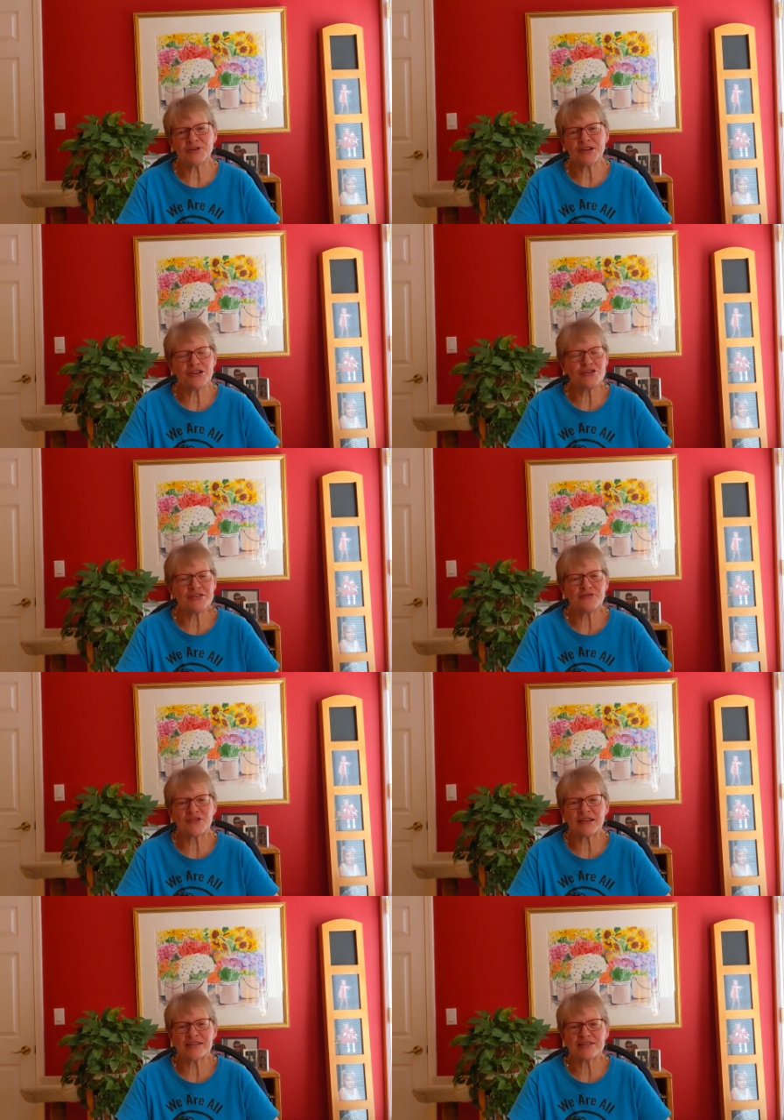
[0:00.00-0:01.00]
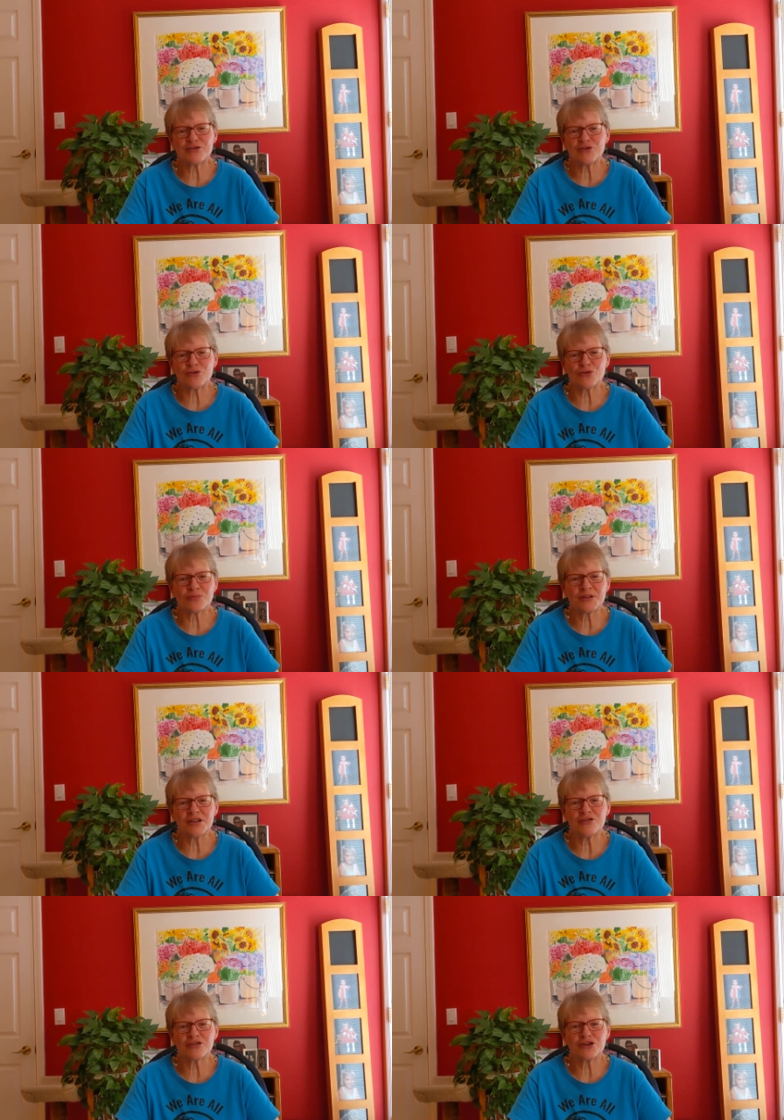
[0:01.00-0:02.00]
hear different things than you would normally
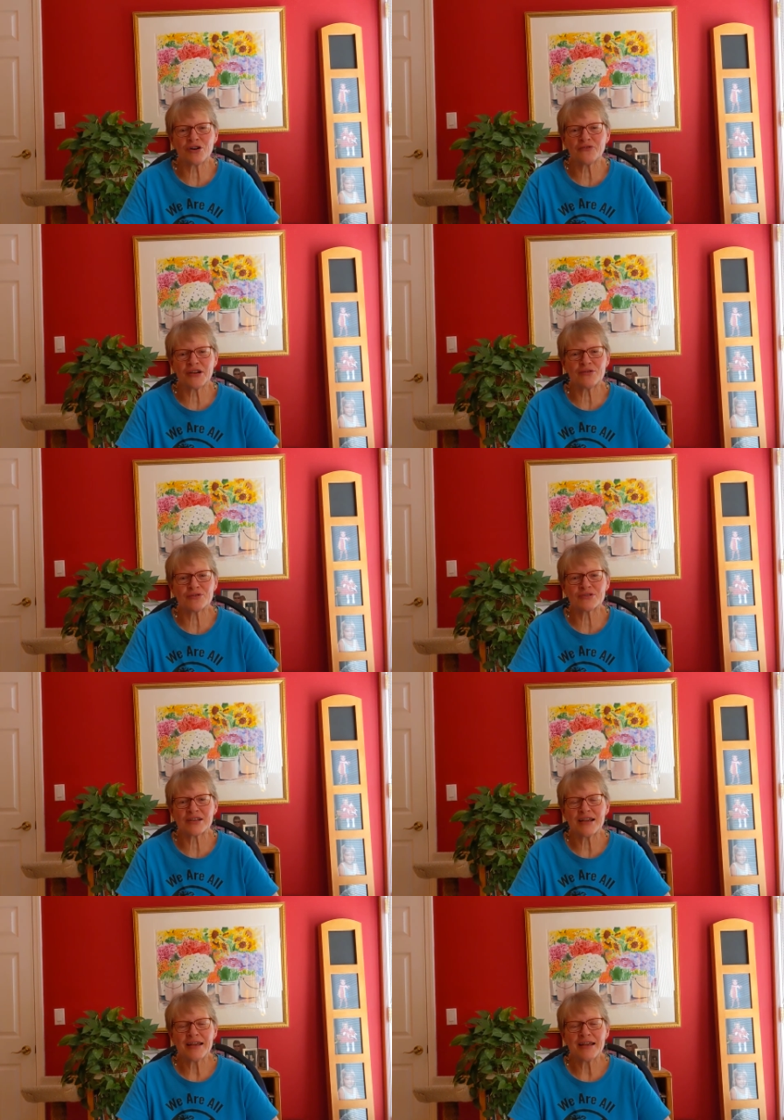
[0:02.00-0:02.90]
hear at coffee hours,